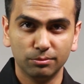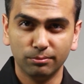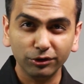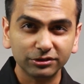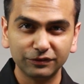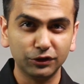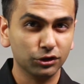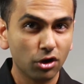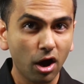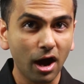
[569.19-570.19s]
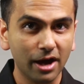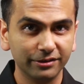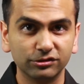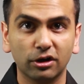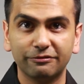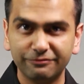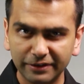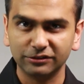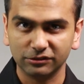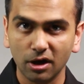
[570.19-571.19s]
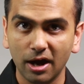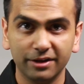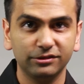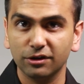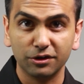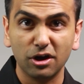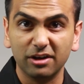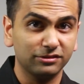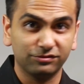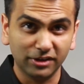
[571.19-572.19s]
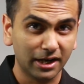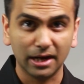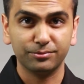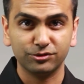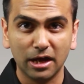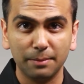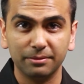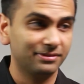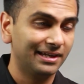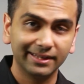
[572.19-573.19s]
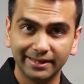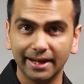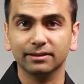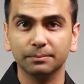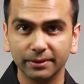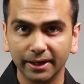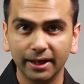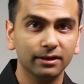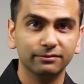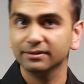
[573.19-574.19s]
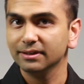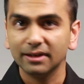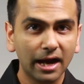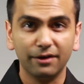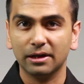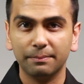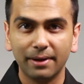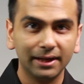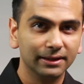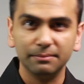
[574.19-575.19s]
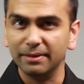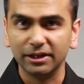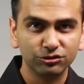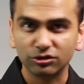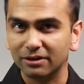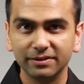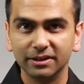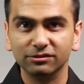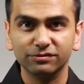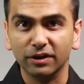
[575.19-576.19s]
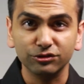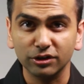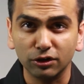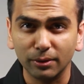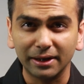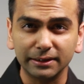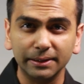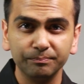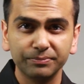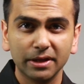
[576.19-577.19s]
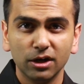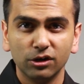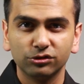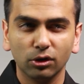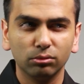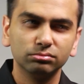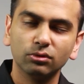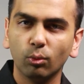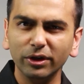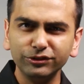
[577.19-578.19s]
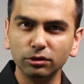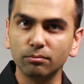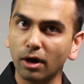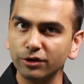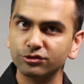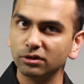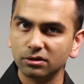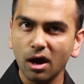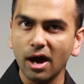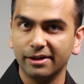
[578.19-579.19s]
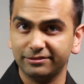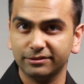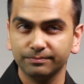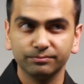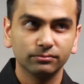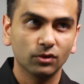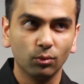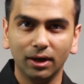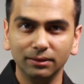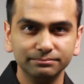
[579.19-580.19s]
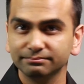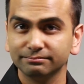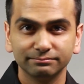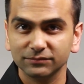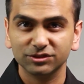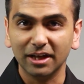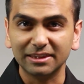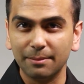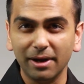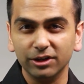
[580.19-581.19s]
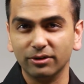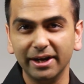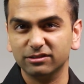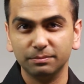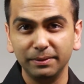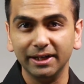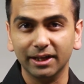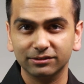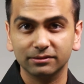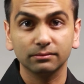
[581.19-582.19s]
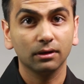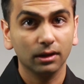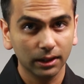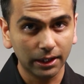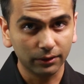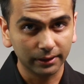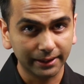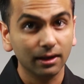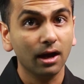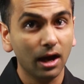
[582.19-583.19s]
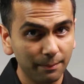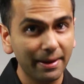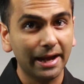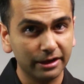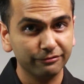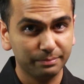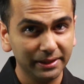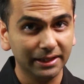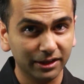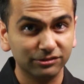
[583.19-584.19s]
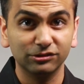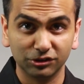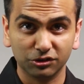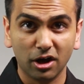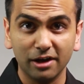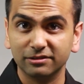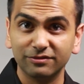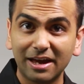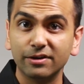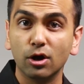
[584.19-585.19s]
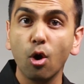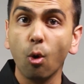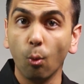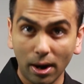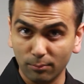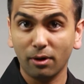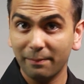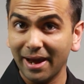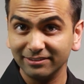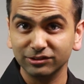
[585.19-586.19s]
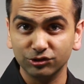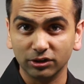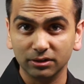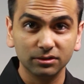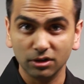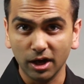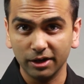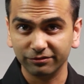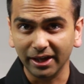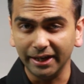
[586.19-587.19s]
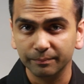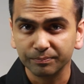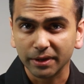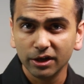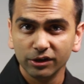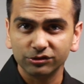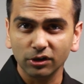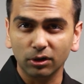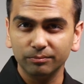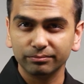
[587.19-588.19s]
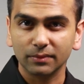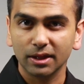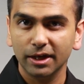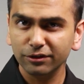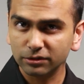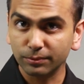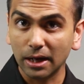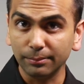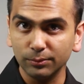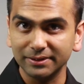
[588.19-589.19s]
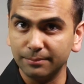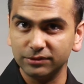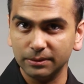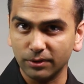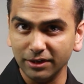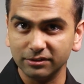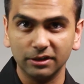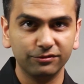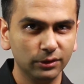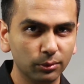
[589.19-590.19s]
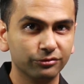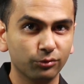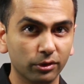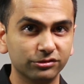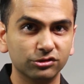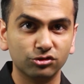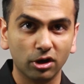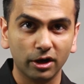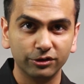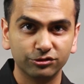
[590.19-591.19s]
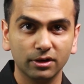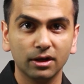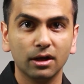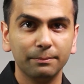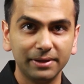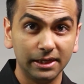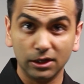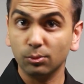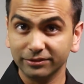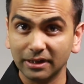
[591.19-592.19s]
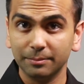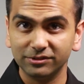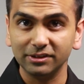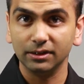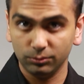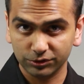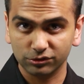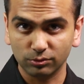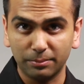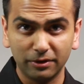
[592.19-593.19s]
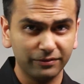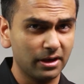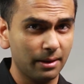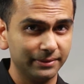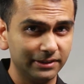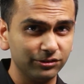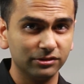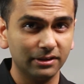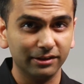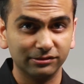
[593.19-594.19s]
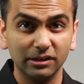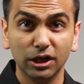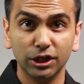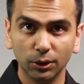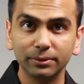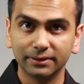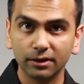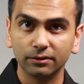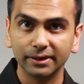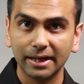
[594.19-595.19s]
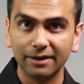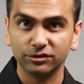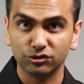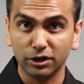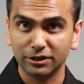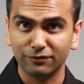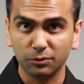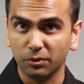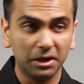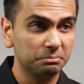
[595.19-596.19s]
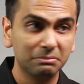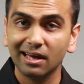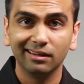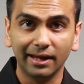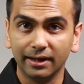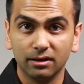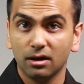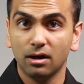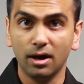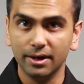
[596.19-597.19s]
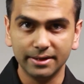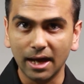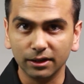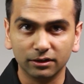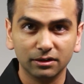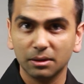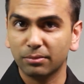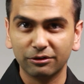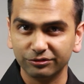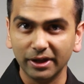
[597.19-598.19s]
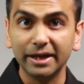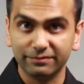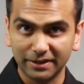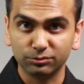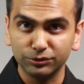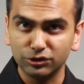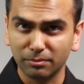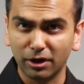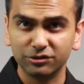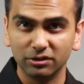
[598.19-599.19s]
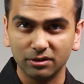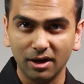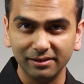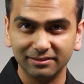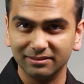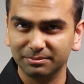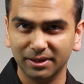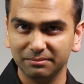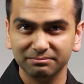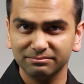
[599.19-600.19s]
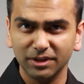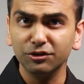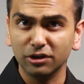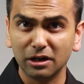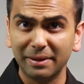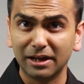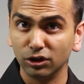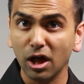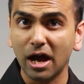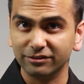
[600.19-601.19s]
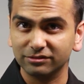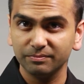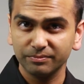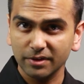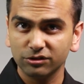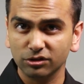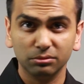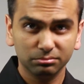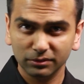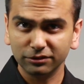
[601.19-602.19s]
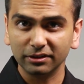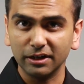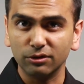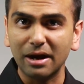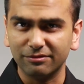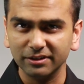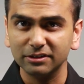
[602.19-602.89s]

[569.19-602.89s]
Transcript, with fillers: Most of your costs are fixed costs, you know, the cost of setting up shop, of getting the plane, of hiring a pilot, making sure everything's functioning correctly. So what's your marginal cost? Well, it's not that much, right? It's peanuts. Literally, a bag of peanuts is your cost of having one more passenger on a flight. So here's a problem with M C pricing. If you were forced to charge P equals M C, which is what perfect competition does, you would literally have to charge everyone like a dollar per flight if that's what your marginal cost is, but then you're going to make a loss. So let's look at a graph.